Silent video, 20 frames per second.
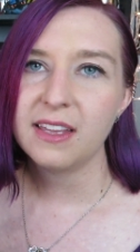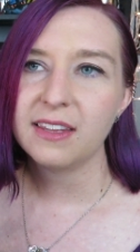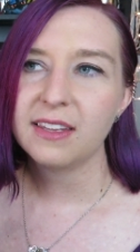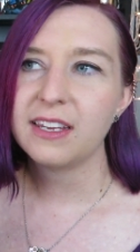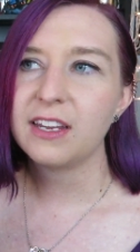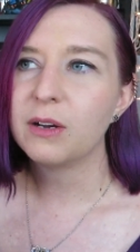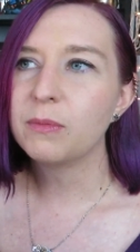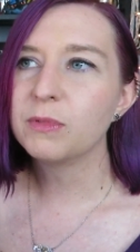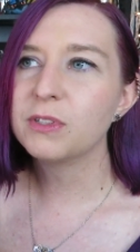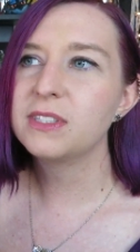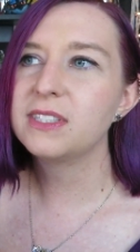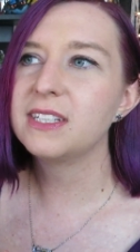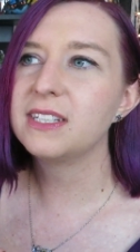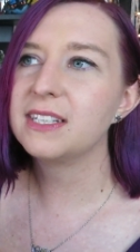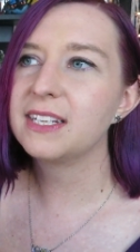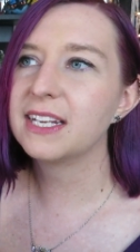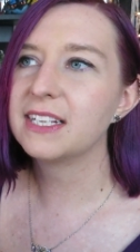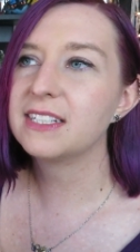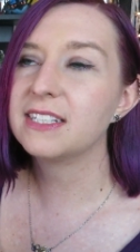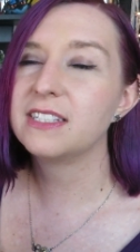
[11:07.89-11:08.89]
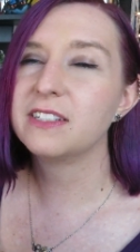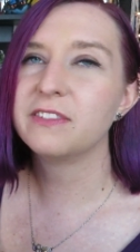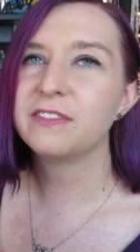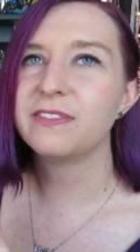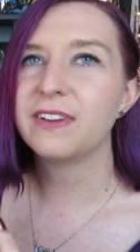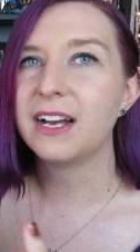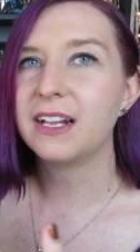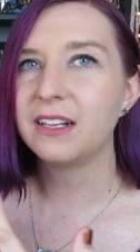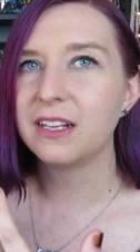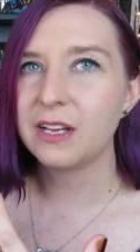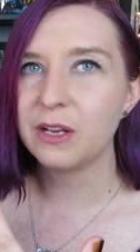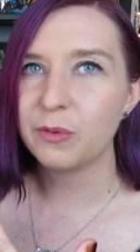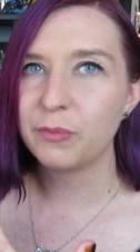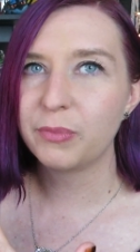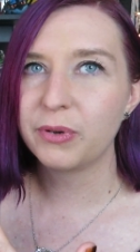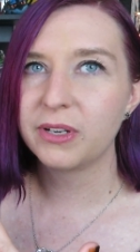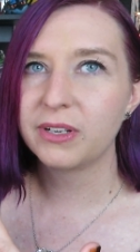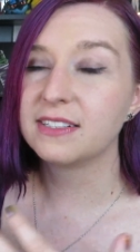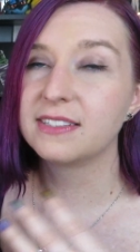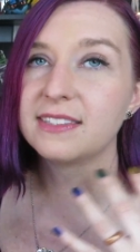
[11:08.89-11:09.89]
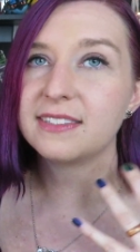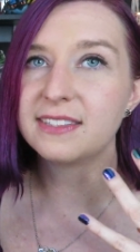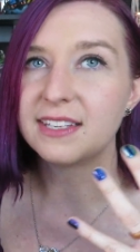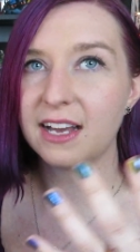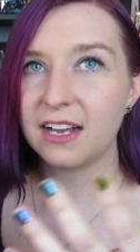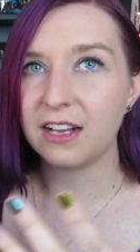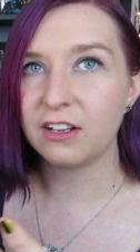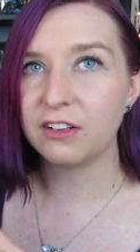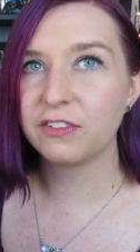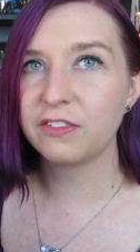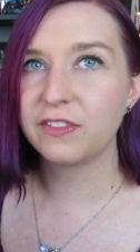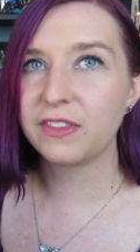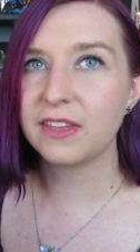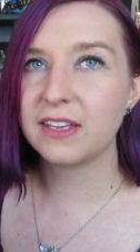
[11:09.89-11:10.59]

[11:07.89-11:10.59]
He almost didn't get to develop a self.